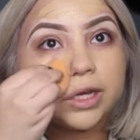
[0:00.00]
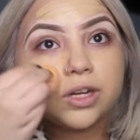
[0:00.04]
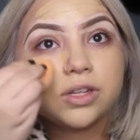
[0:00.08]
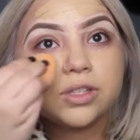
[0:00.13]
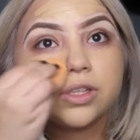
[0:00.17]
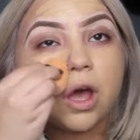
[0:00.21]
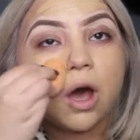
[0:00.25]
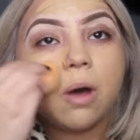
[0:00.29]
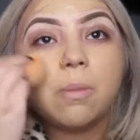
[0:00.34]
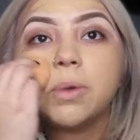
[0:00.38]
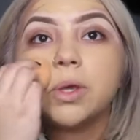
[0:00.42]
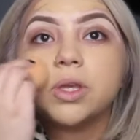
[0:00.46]
years
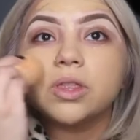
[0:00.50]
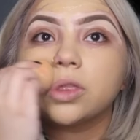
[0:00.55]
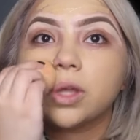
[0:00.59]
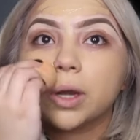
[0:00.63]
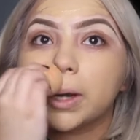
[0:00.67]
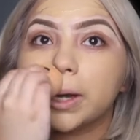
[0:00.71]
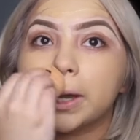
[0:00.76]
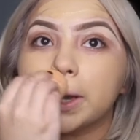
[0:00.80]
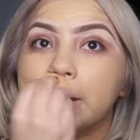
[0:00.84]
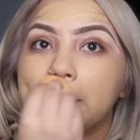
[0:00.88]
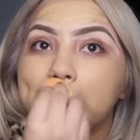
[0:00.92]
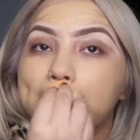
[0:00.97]
I'll be
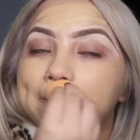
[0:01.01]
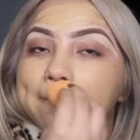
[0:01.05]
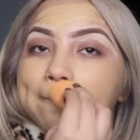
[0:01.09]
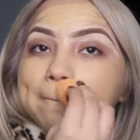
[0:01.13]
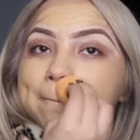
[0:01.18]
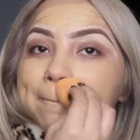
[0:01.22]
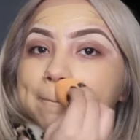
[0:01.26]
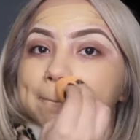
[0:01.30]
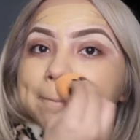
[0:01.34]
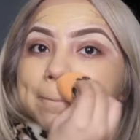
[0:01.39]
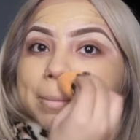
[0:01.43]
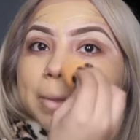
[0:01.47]
30.
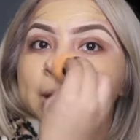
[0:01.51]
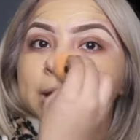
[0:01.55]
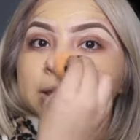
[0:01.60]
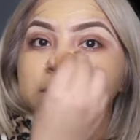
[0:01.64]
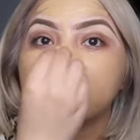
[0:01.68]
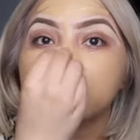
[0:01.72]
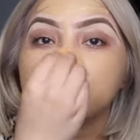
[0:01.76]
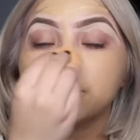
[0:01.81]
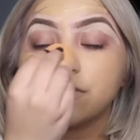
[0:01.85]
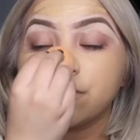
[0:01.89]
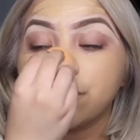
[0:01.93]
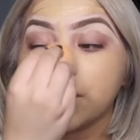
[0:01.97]
Like,
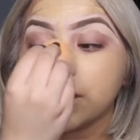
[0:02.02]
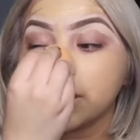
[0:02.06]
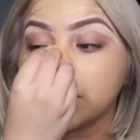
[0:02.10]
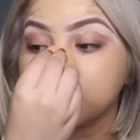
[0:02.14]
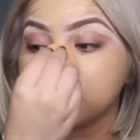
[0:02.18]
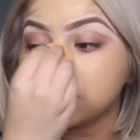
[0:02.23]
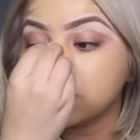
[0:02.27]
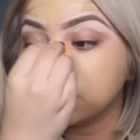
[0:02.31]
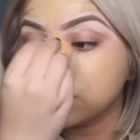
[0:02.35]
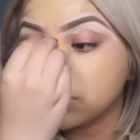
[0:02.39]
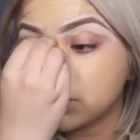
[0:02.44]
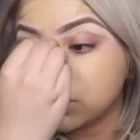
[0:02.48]
that's
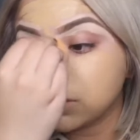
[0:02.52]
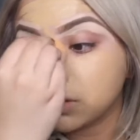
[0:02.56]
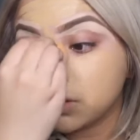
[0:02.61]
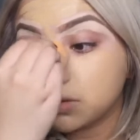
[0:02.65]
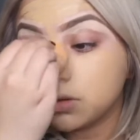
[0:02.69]
fucking,